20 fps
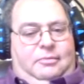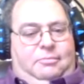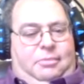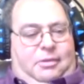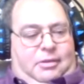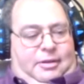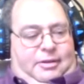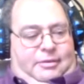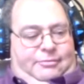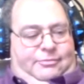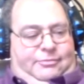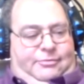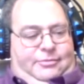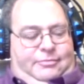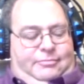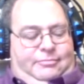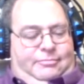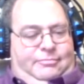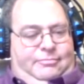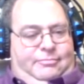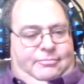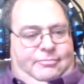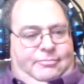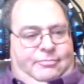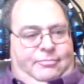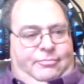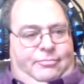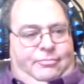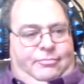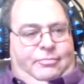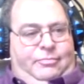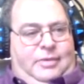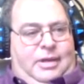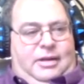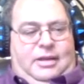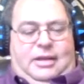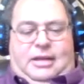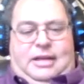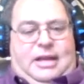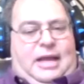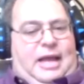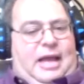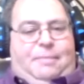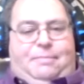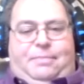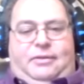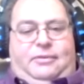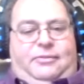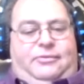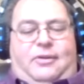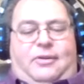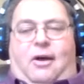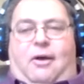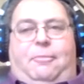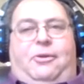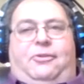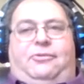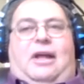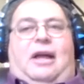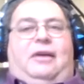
have a process called a voir dire